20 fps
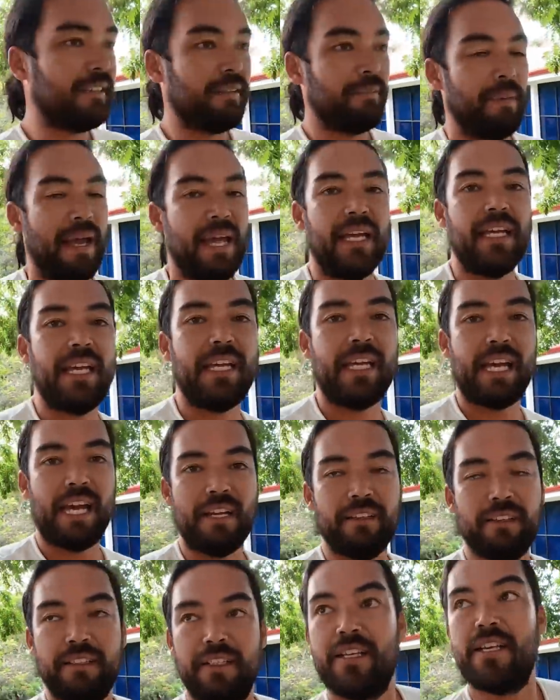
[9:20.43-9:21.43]
a bank
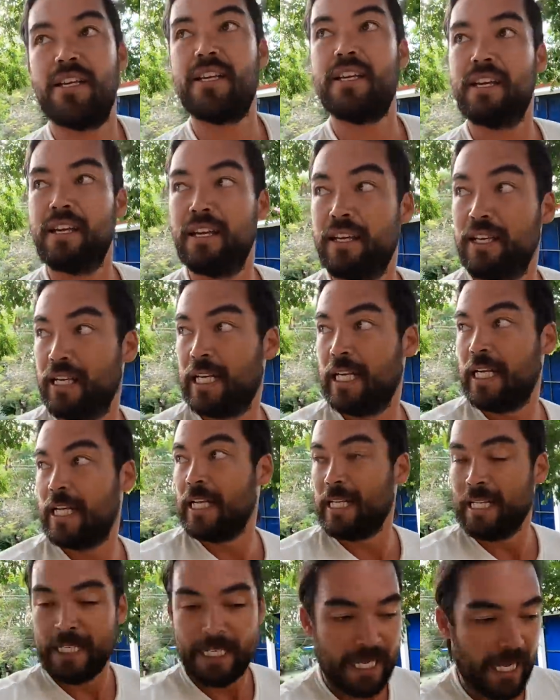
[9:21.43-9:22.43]
account
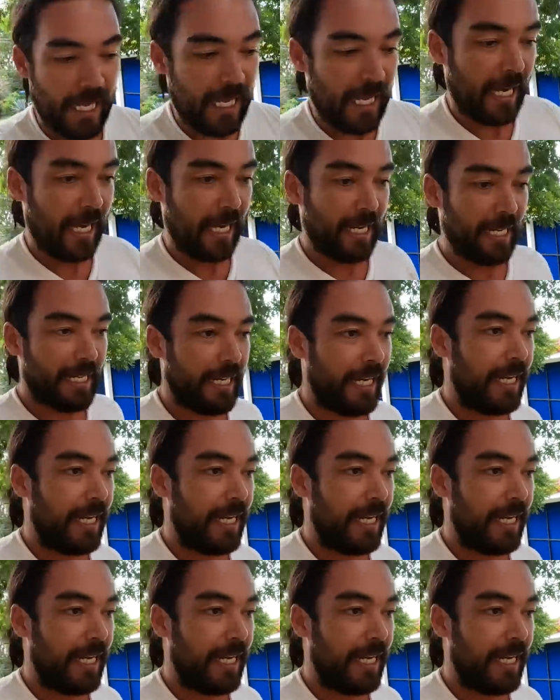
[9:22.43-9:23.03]
and